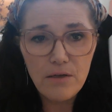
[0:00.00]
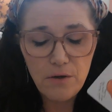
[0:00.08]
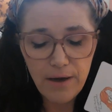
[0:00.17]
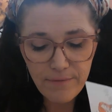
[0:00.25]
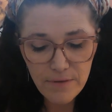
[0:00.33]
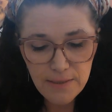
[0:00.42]
You
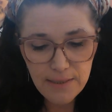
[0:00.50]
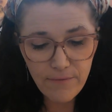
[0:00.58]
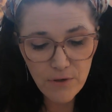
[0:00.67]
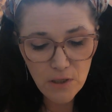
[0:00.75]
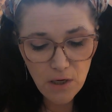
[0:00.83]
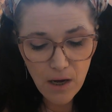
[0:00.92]
have the
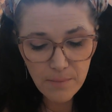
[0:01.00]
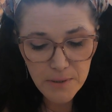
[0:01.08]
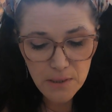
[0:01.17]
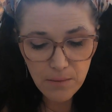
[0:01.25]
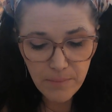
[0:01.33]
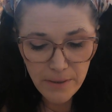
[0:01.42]
seven of
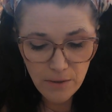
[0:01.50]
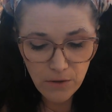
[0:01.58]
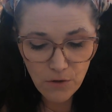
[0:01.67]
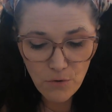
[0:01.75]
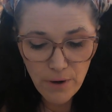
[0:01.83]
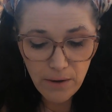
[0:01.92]
cups up here
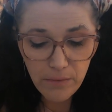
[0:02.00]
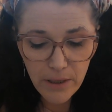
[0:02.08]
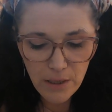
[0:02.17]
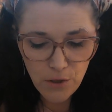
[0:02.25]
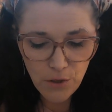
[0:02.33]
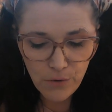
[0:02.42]

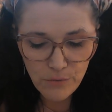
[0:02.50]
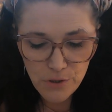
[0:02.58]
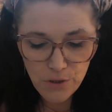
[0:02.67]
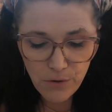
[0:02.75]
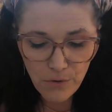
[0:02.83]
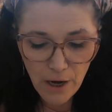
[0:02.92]
crowning you.
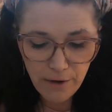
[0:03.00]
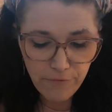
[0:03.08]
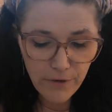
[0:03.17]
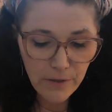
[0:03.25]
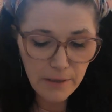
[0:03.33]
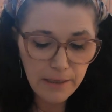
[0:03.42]
So I
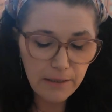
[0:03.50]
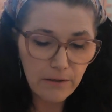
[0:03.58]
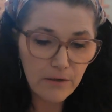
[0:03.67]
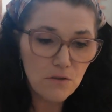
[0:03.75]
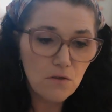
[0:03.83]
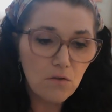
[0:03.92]
feel like
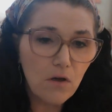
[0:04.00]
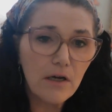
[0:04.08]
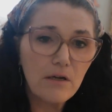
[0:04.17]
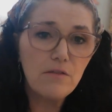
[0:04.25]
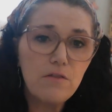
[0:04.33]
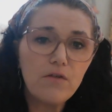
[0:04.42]
there's a lot
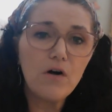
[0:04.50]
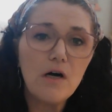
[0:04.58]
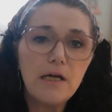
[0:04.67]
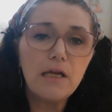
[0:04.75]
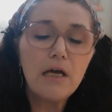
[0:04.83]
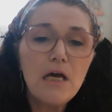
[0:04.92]
of
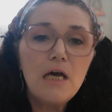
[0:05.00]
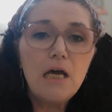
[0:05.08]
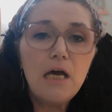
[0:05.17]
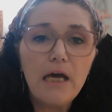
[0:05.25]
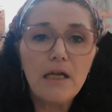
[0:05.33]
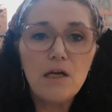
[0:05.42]
thought
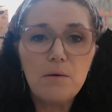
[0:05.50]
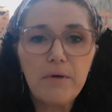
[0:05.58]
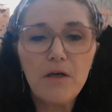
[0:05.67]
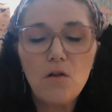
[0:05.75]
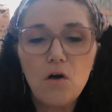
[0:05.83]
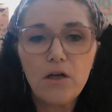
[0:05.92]
and it could be
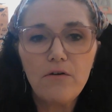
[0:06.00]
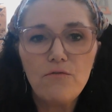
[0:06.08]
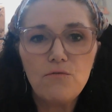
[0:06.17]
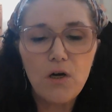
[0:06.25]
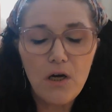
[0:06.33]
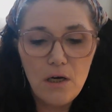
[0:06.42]
a lot of
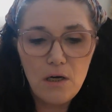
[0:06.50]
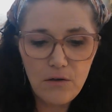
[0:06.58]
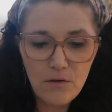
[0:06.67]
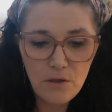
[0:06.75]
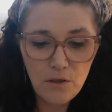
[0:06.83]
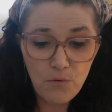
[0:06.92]
uh,
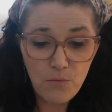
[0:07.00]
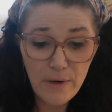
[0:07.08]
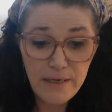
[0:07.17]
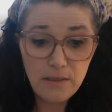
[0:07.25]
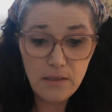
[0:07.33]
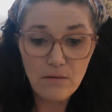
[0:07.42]
you know
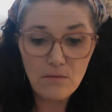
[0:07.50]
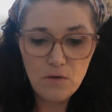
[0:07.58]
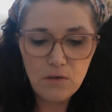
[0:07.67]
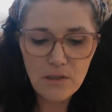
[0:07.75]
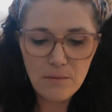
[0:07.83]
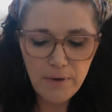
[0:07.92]
racing
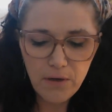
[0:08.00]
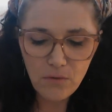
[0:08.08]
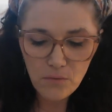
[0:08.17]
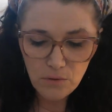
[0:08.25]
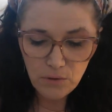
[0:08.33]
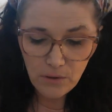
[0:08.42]
thoughts
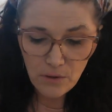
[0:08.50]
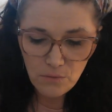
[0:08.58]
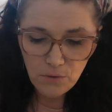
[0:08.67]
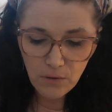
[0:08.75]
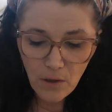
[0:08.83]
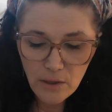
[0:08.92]
about you know
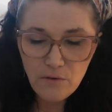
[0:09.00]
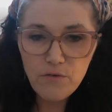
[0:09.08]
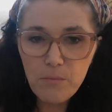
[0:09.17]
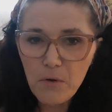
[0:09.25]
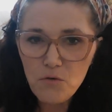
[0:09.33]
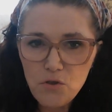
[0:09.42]
a lot of
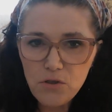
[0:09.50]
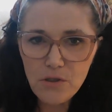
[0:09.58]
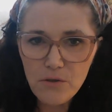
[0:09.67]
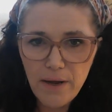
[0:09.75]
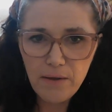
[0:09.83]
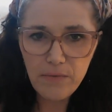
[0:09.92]
emotions
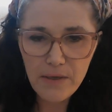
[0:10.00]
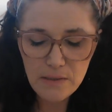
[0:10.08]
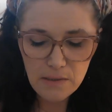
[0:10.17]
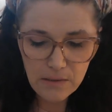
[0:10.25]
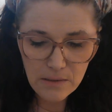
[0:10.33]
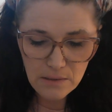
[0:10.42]
around
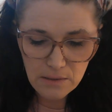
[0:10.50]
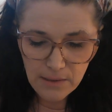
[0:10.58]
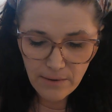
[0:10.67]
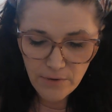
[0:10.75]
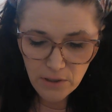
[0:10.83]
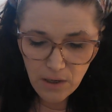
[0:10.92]
this this is
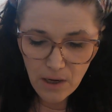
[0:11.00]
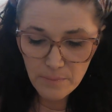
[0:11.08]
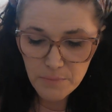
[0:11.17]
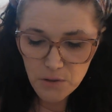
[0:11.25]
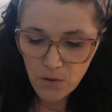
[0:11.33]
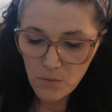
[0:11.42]
seven of
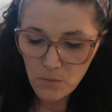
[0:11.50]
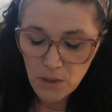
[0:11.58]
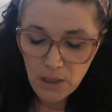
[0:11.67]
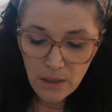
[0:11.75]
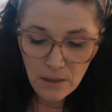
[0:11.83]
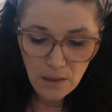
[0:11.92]
cups so
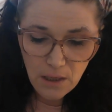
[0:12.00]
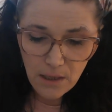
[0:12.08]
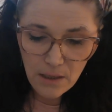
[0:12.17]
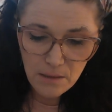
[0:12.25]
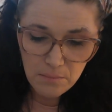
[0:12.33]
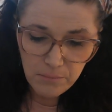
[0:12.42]

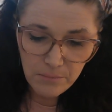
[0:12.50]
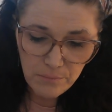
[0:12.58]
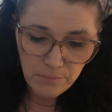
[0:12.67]
um,